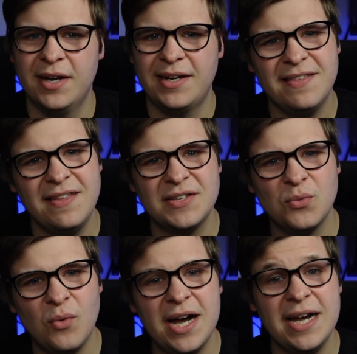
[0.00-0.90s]
I think that's
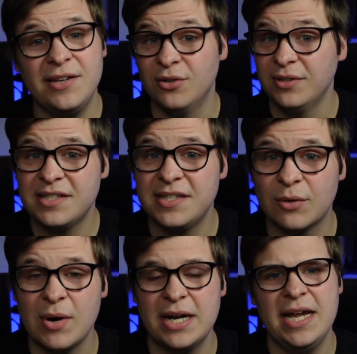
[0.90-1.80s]
why you're listening
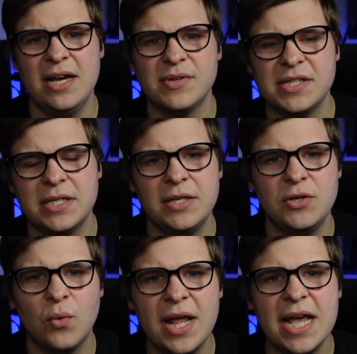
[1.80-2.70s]
right now, is you
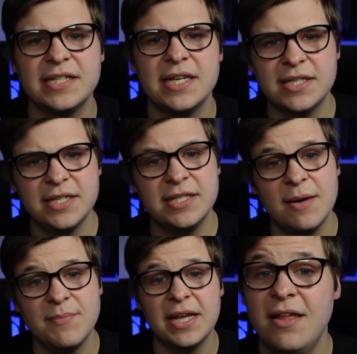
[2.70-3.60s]
want access to
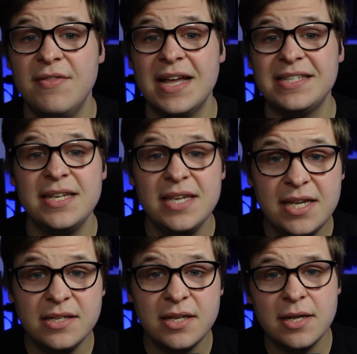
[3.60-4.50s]
something that's
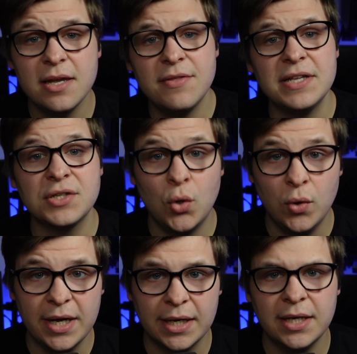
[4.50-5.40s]
easy, that's
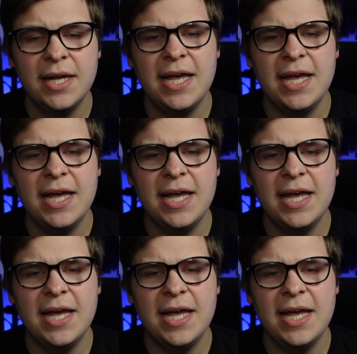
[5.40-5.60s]
quick,